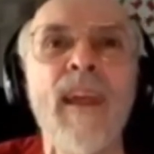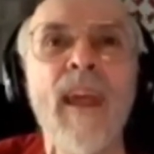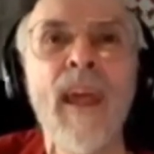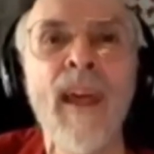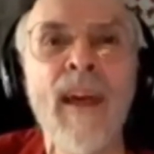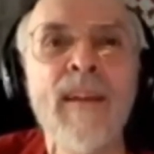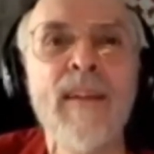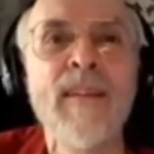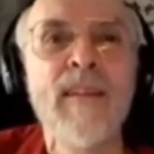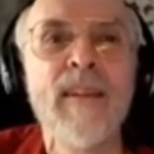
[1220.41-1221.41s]

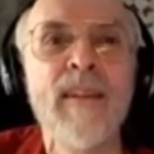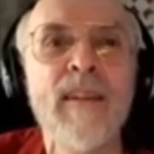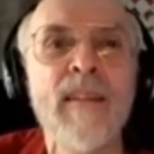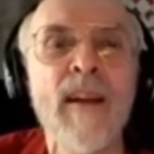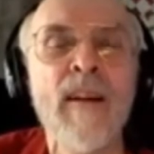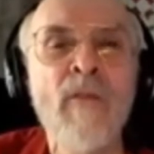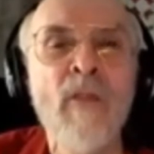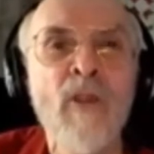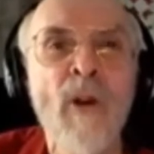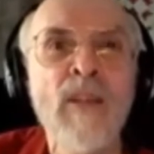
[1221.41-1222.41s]
And they're never
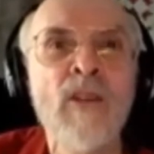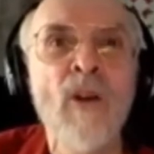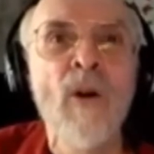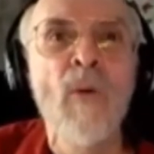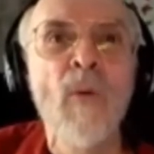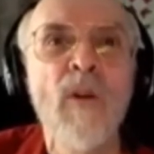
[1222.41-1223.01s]
going to know